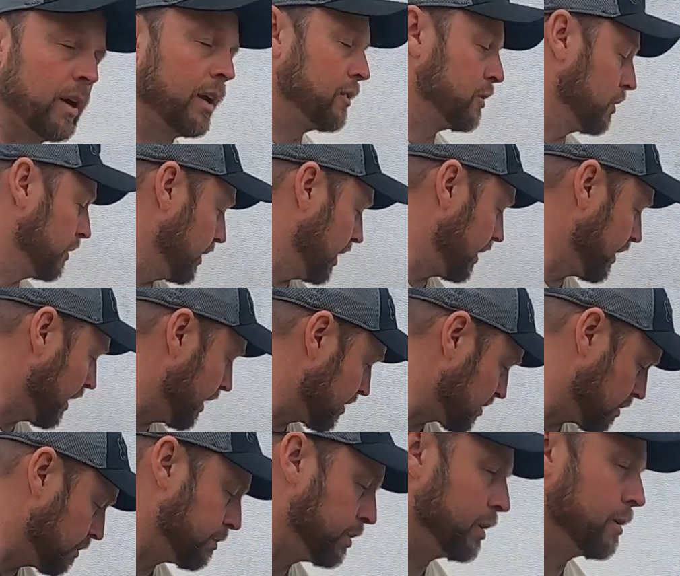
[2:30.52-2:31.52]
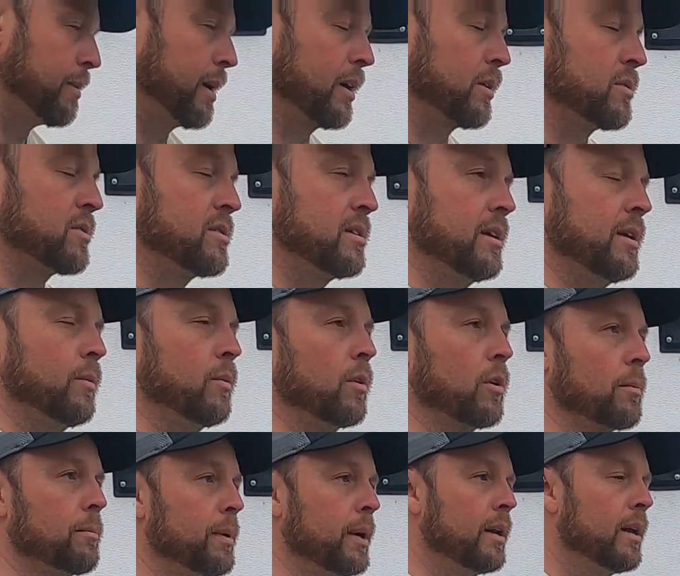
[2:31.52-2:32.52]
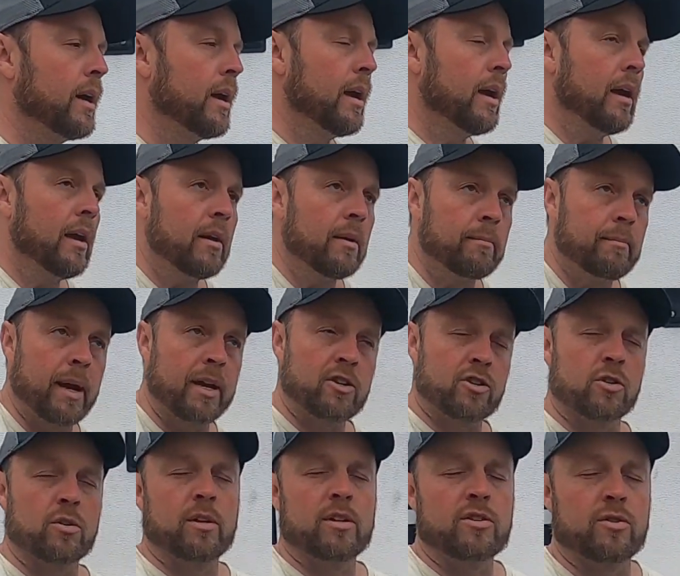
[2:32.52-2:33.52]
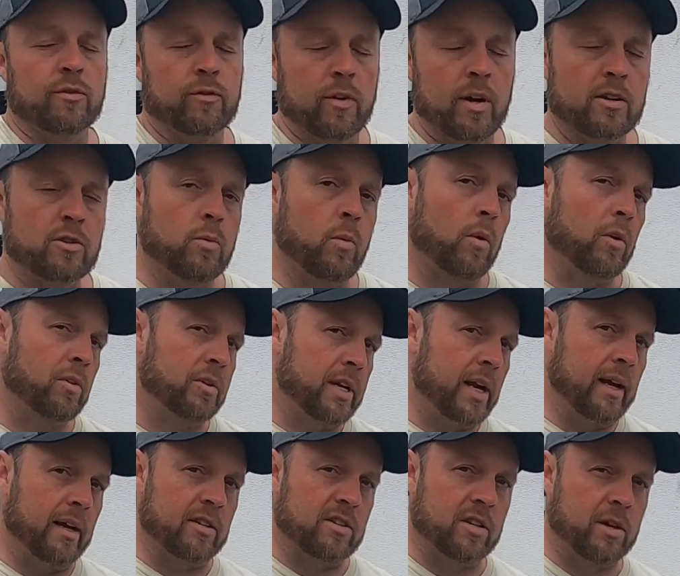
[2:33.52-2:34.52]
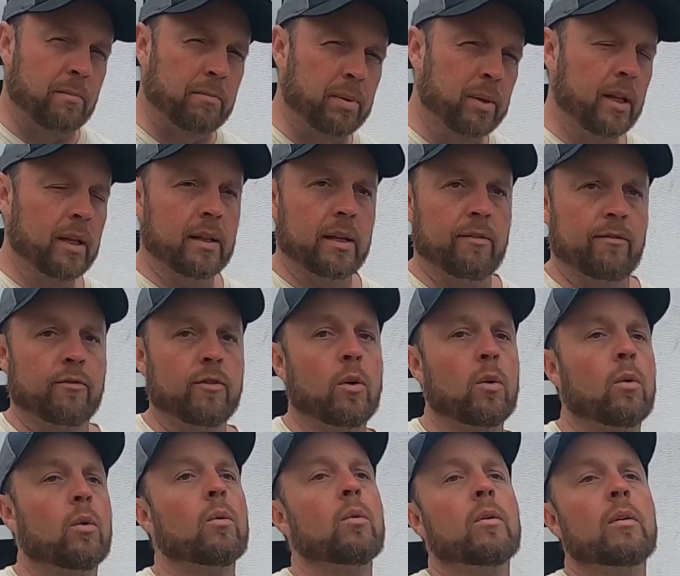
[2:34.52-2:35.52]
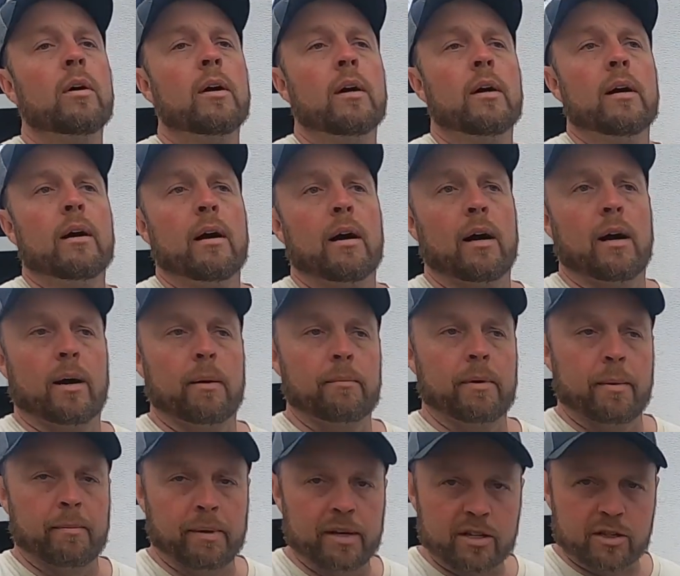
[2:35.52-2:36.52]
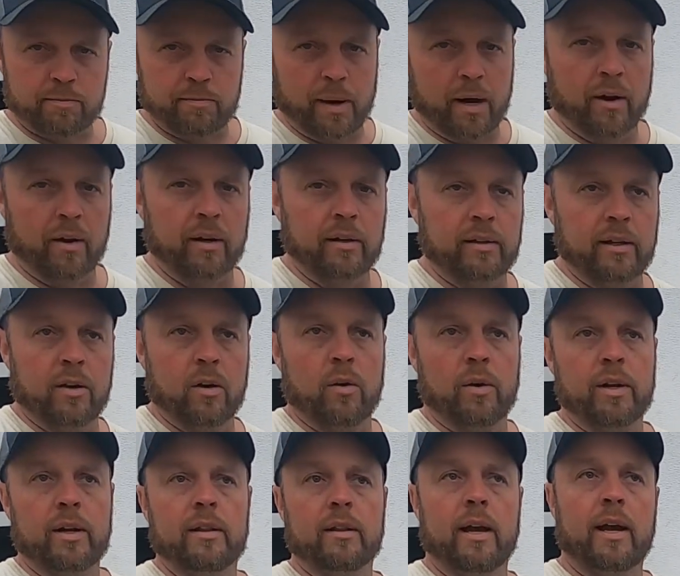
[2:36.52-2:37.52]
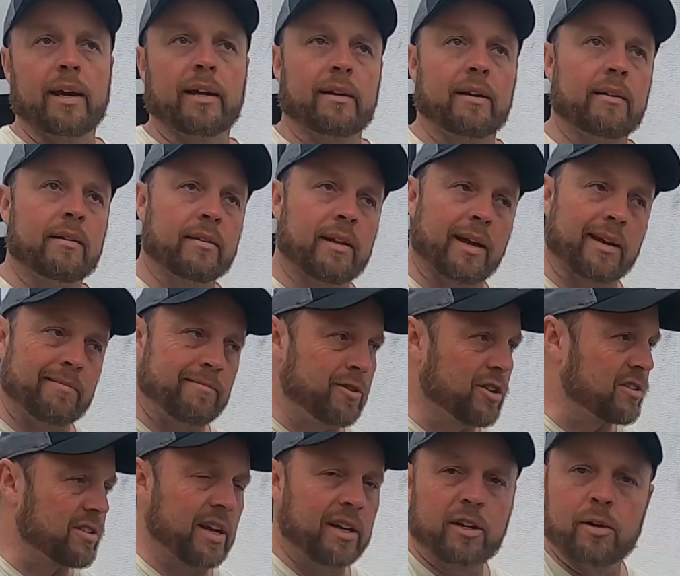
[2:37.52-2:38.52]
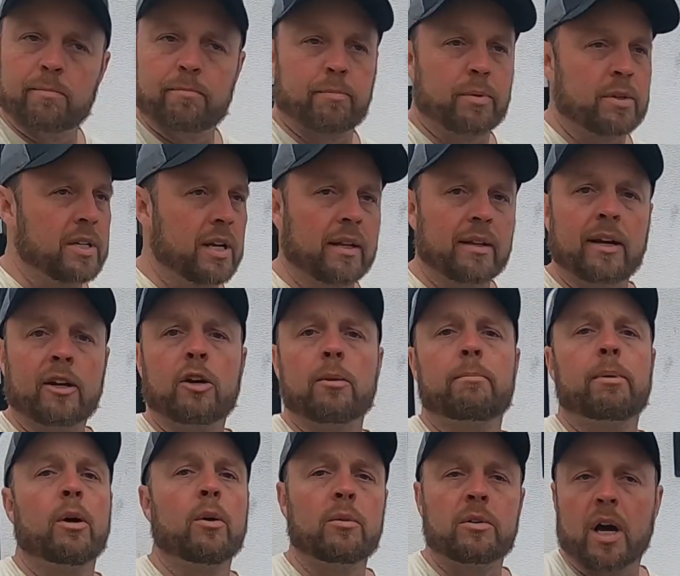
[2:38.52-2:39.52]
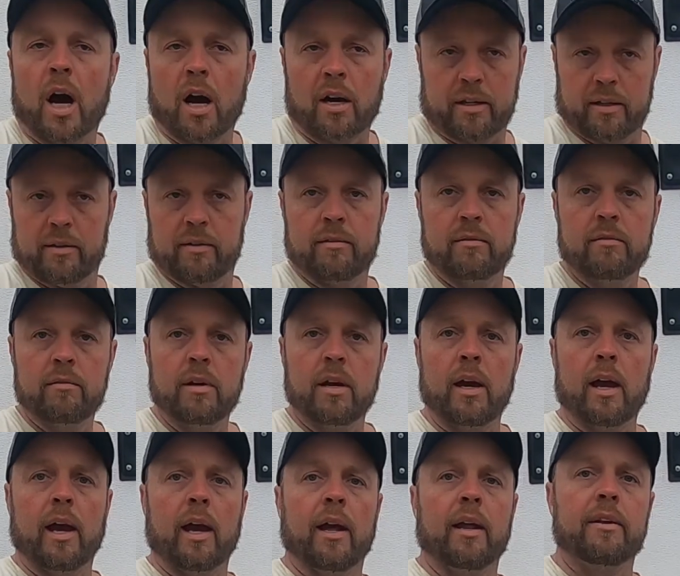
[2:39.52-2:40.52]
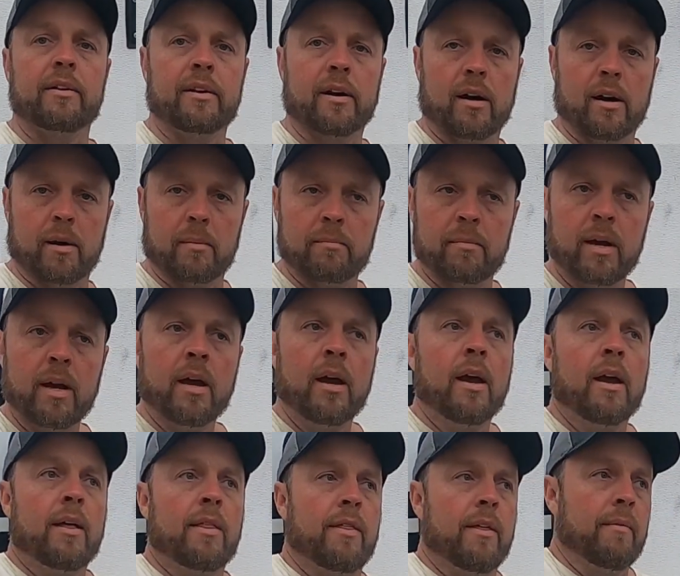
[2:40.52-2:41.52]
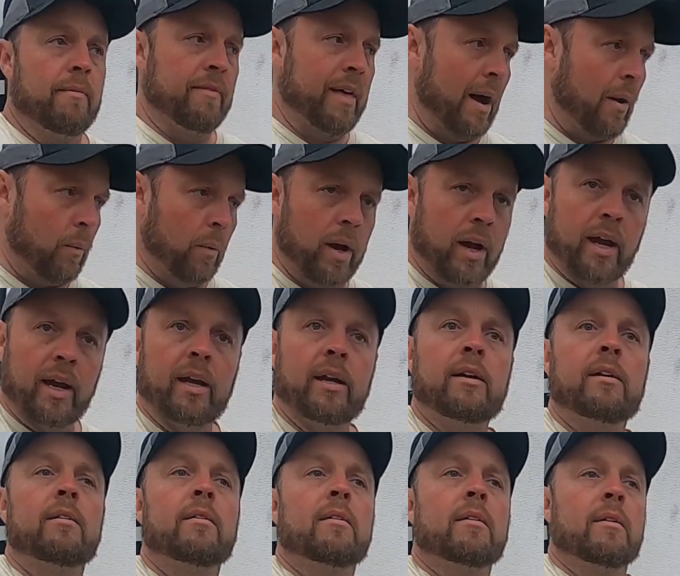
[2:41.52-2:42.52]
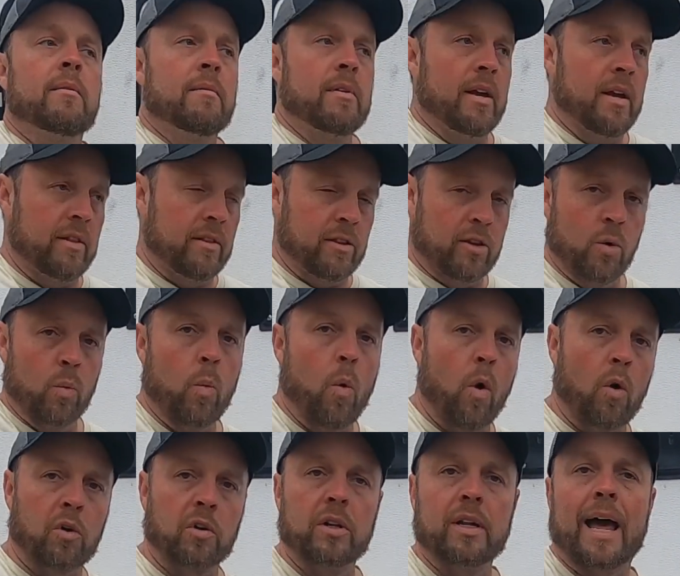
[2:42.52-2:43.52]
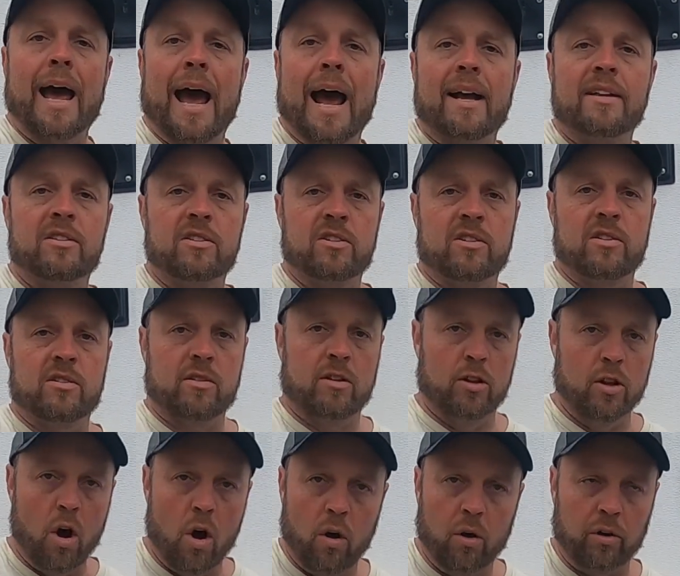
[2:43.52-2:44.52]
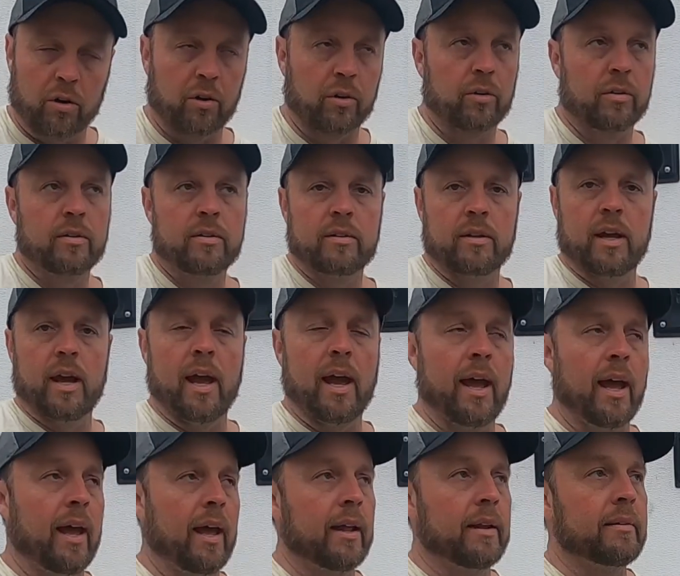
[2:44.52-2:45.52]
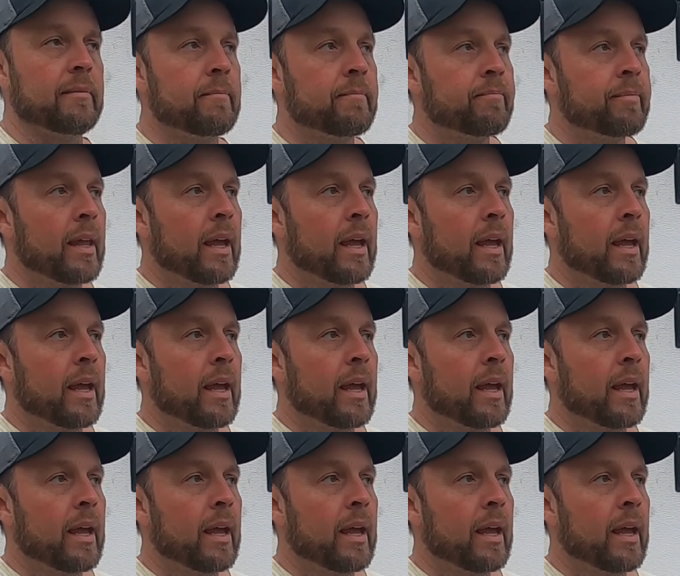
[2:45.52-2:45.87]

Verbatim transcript: not doing that now, so I'm putting it back on city water, but make sure that your freshwater tank is completely full. Um, and be sparingly on it, like like just like you pretend like you're boondocking, and um, that way your water lasts longer. And